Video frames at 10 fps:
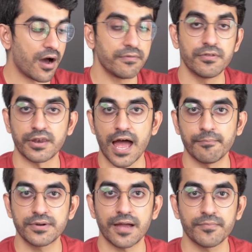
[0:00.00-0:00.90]
are the
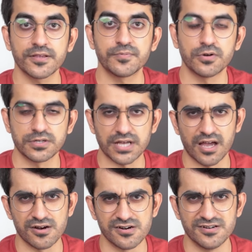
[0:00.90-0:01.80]
RAM timings, because
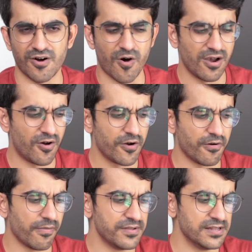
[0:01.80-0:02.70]
I heard a lot
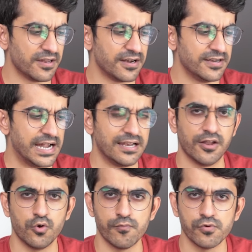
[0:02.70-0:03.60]
on the internet that
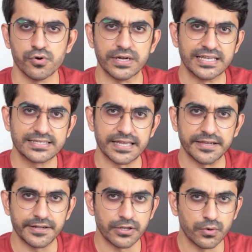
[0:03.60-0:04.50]
Lenovo is
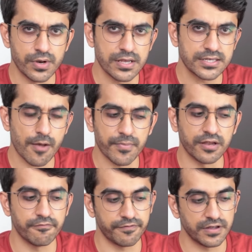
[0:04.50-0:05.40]
including some
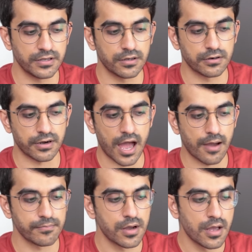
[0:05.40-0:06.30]
inferior
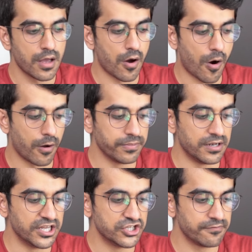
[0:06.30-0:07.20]
RAM on
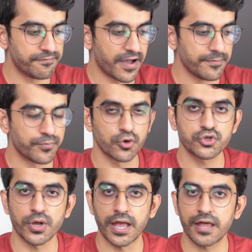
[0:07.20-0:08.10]
the Legion 5 Pro.
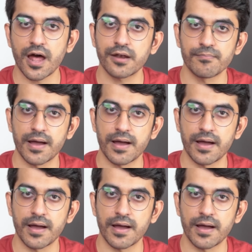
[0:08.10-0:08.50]
So here are